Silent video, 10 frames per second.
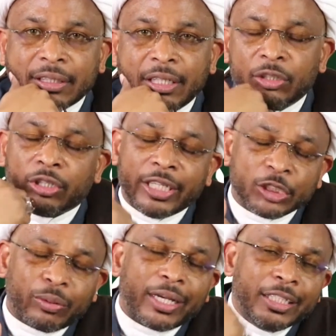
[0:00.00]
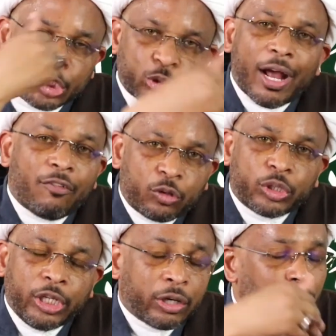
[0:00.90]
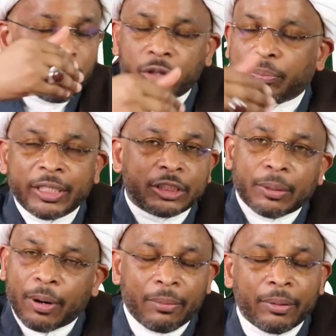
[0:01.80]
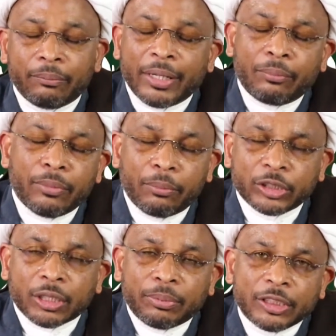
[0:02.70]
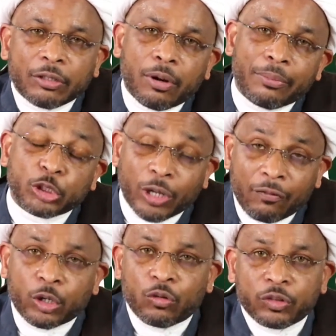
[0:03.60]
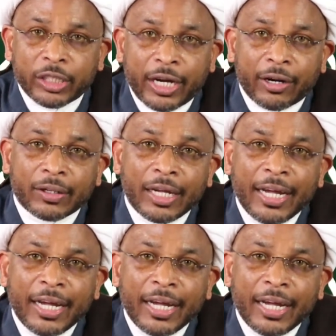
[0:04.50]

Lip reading: Either the Israelis travel here or the police department, members of the police department travel over there.